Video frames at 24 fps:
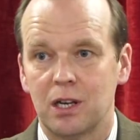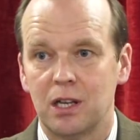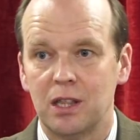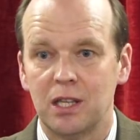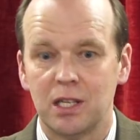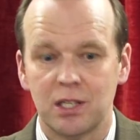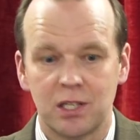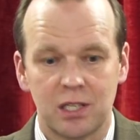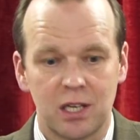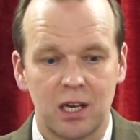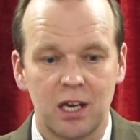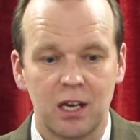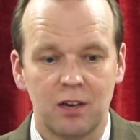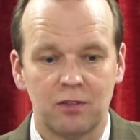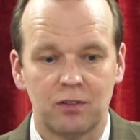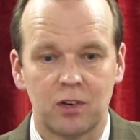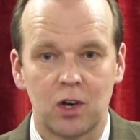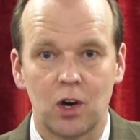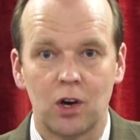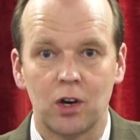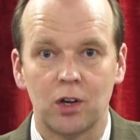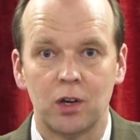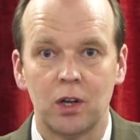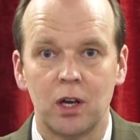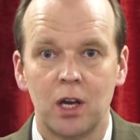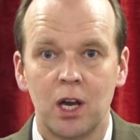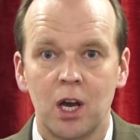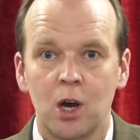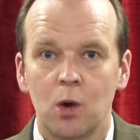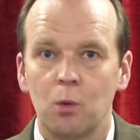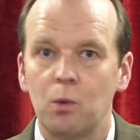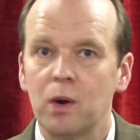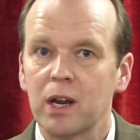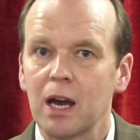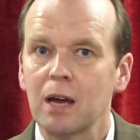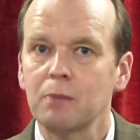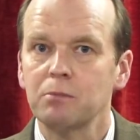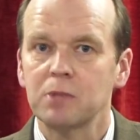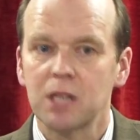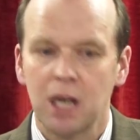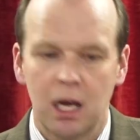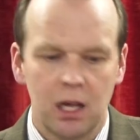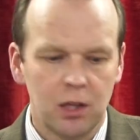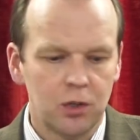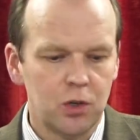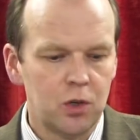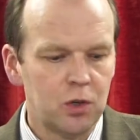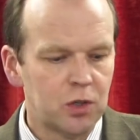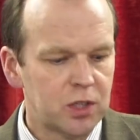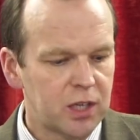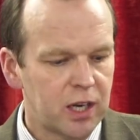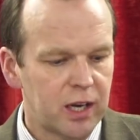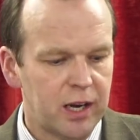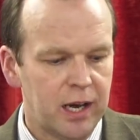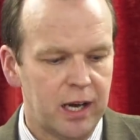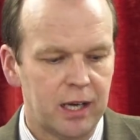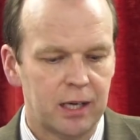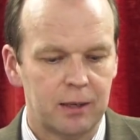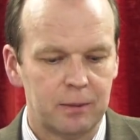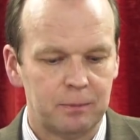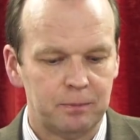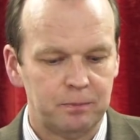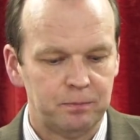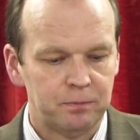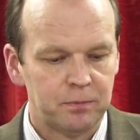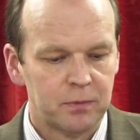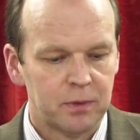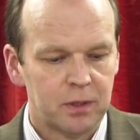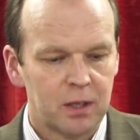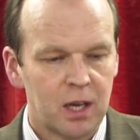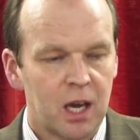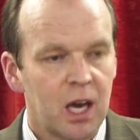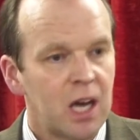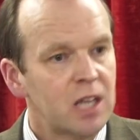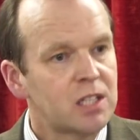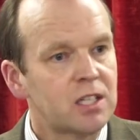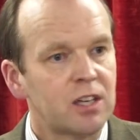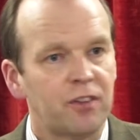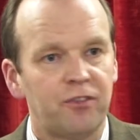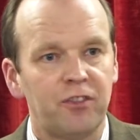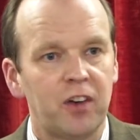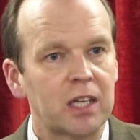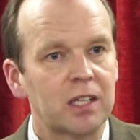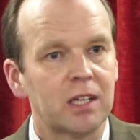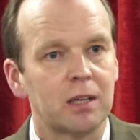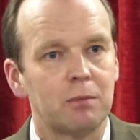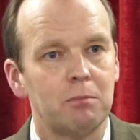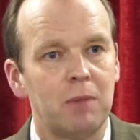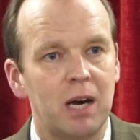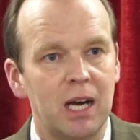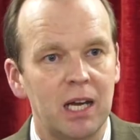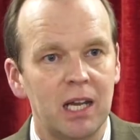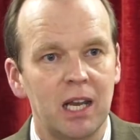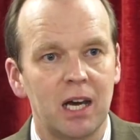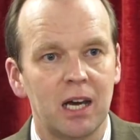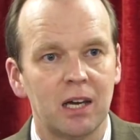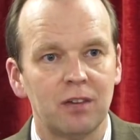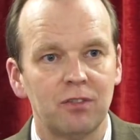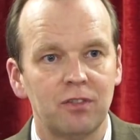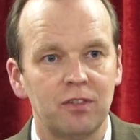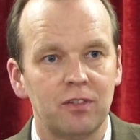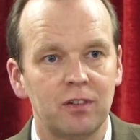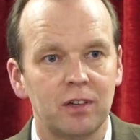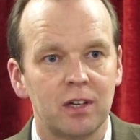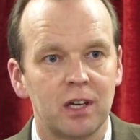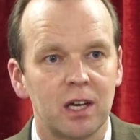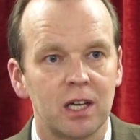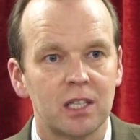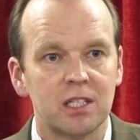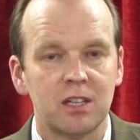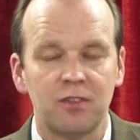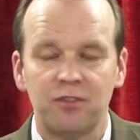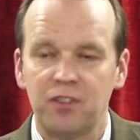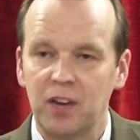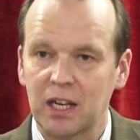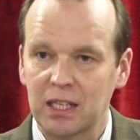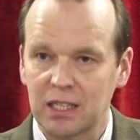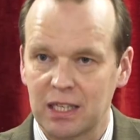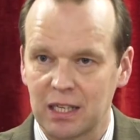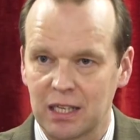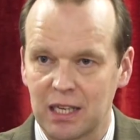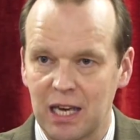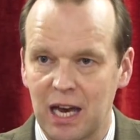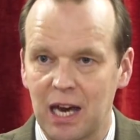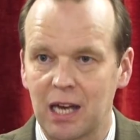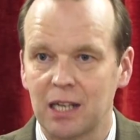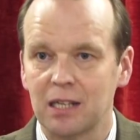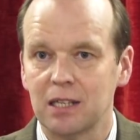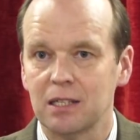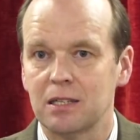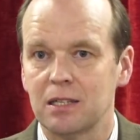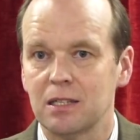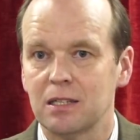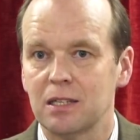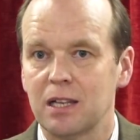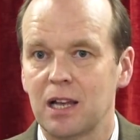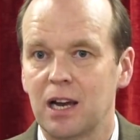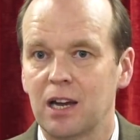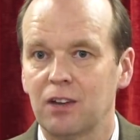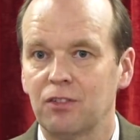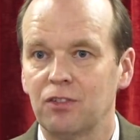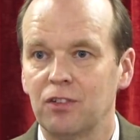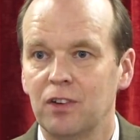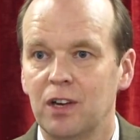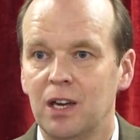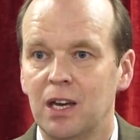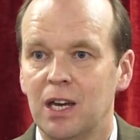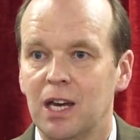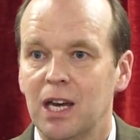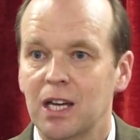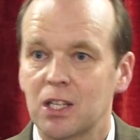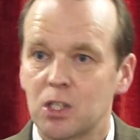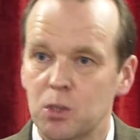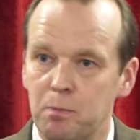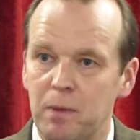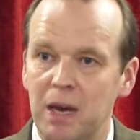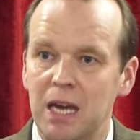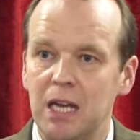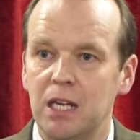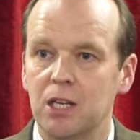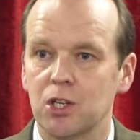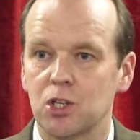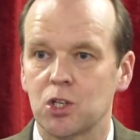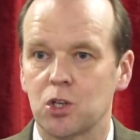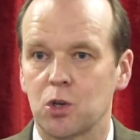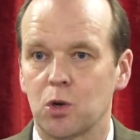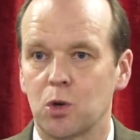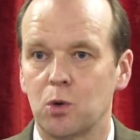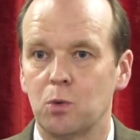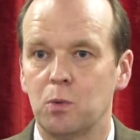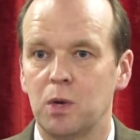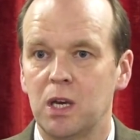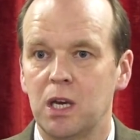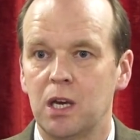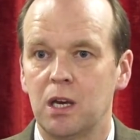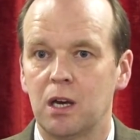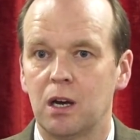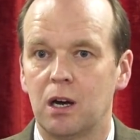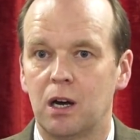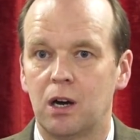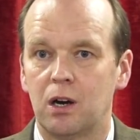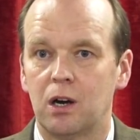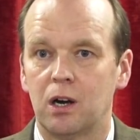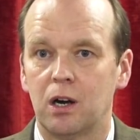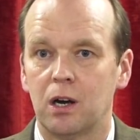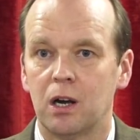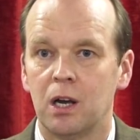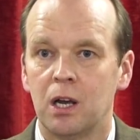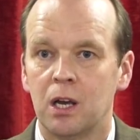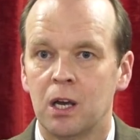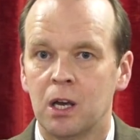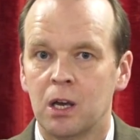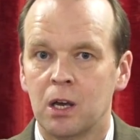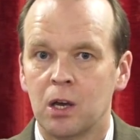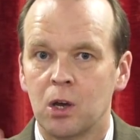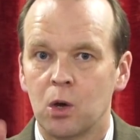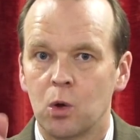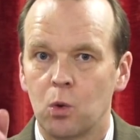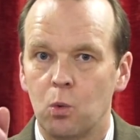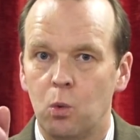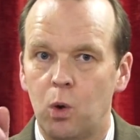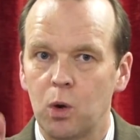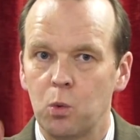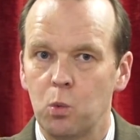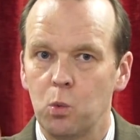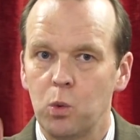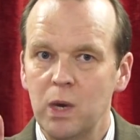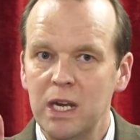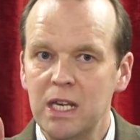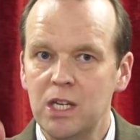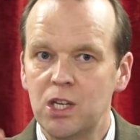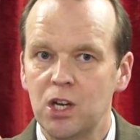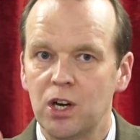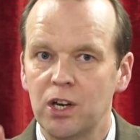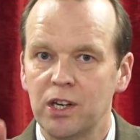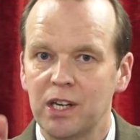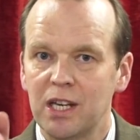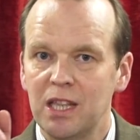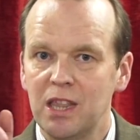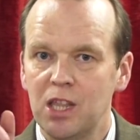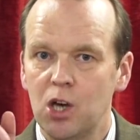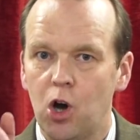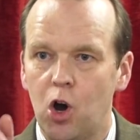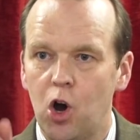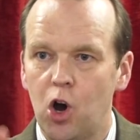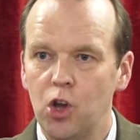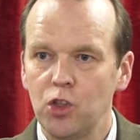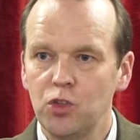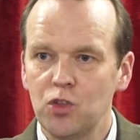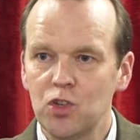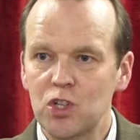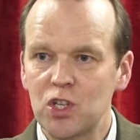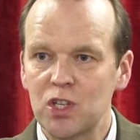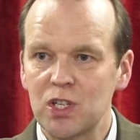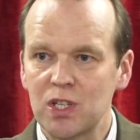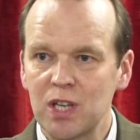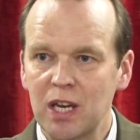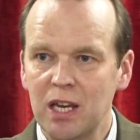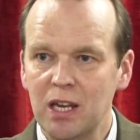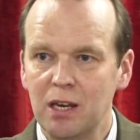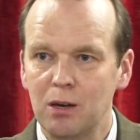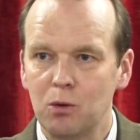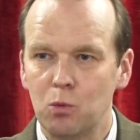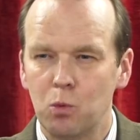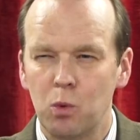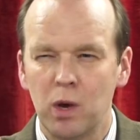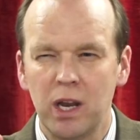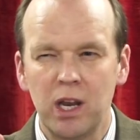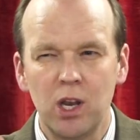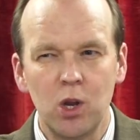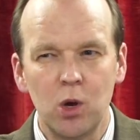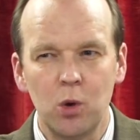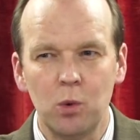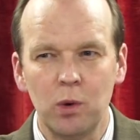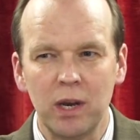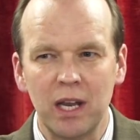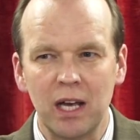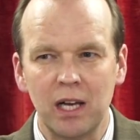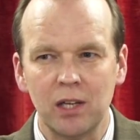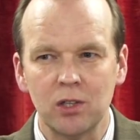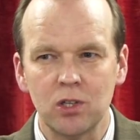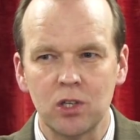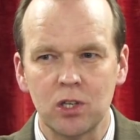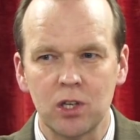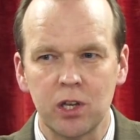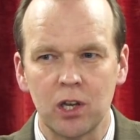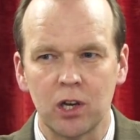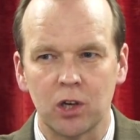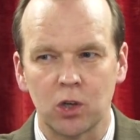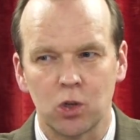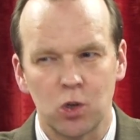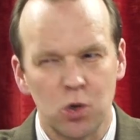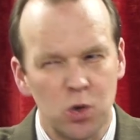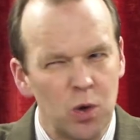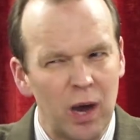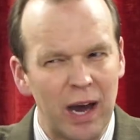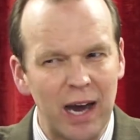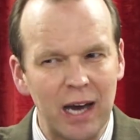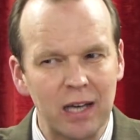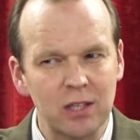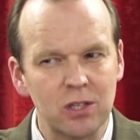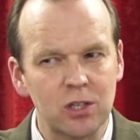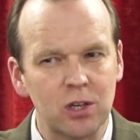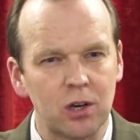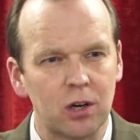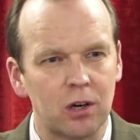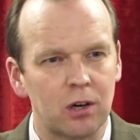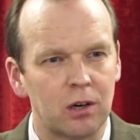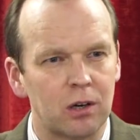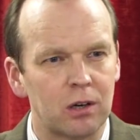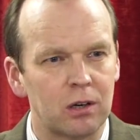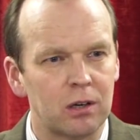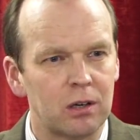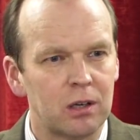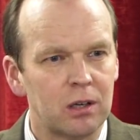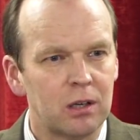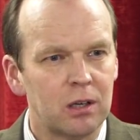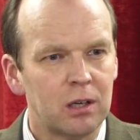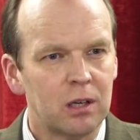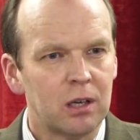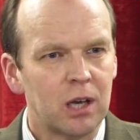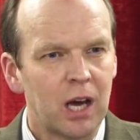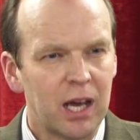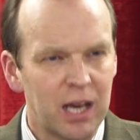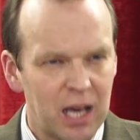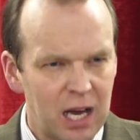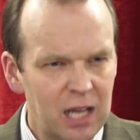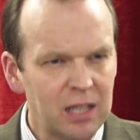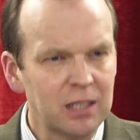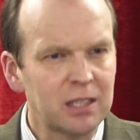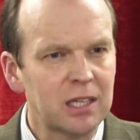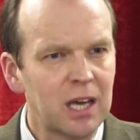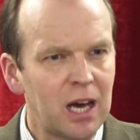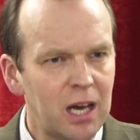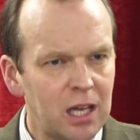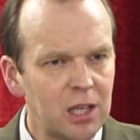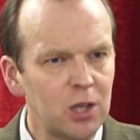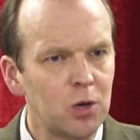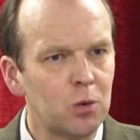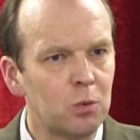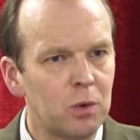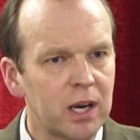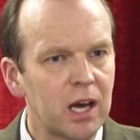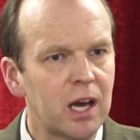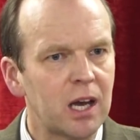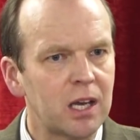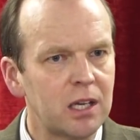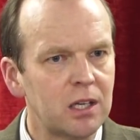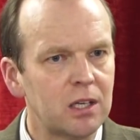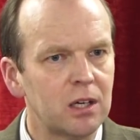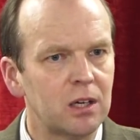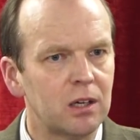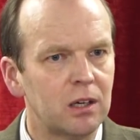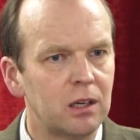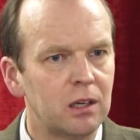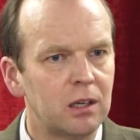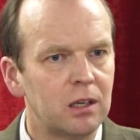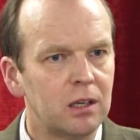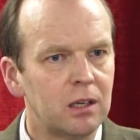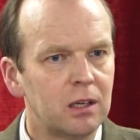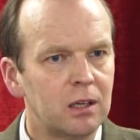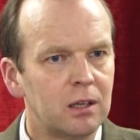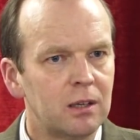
in the city of God. What I'm telling you tonight, it's affected my life, it's affected Candace's life, it's made us who we are. What we done in the unseen when no one else looked. You ask her, and I'll tell you what I done.